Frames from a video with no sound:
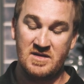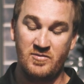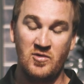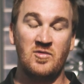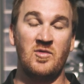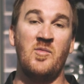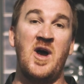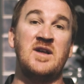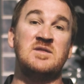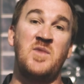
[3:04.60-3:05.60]
the spool
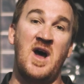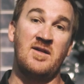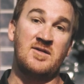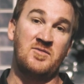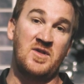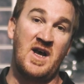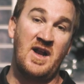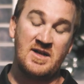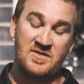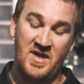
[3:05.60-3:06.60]
remains balanced with
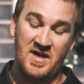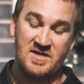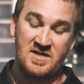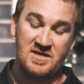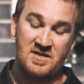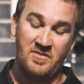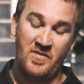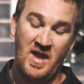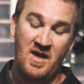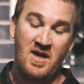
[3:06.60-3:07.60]
that SVS
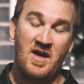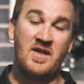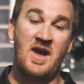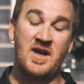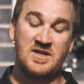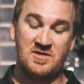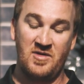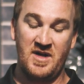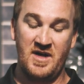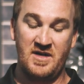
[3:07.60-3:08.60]
system and the
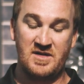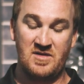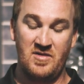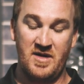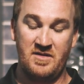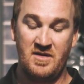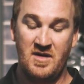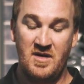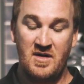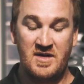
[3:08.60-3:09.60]
S3d design.
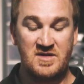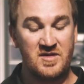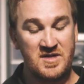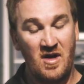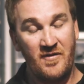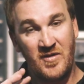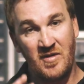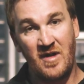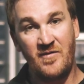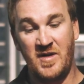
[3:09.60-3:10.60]
There's also a
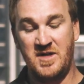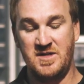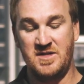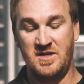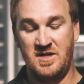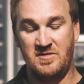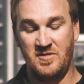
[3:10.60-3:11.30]
few other features in this